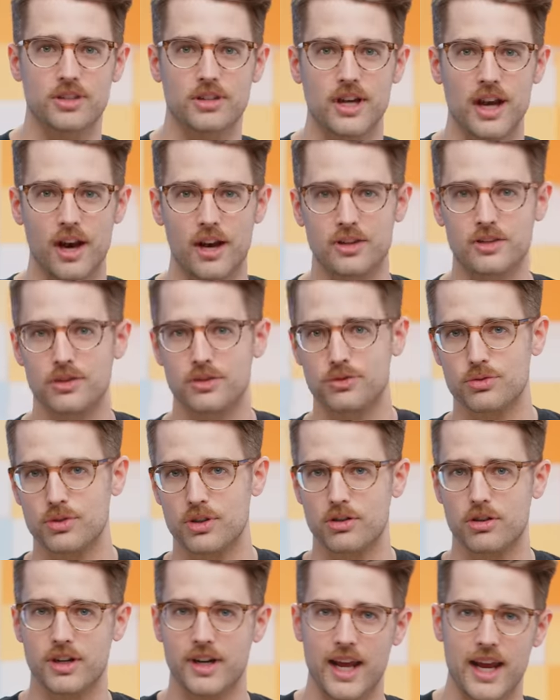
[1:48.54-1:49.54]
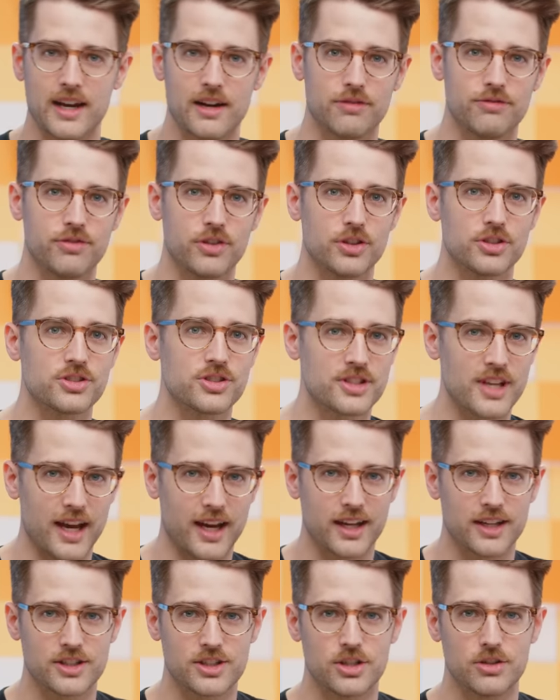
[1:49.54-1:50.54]
your character threw a grenade a full
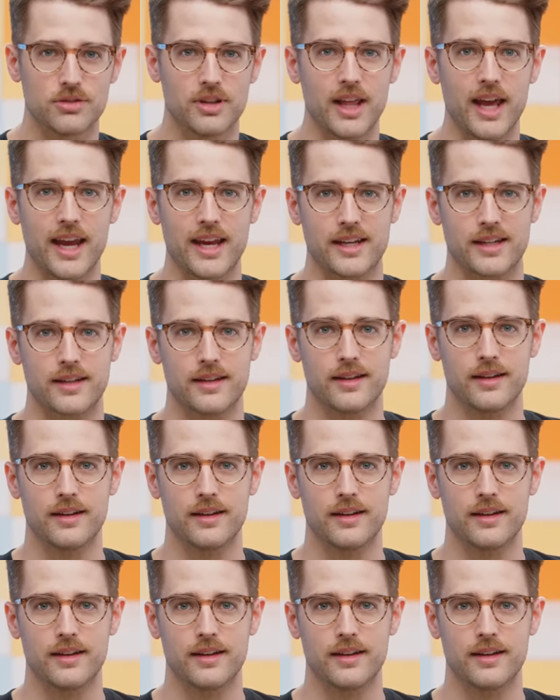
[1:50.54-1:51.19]
second too late.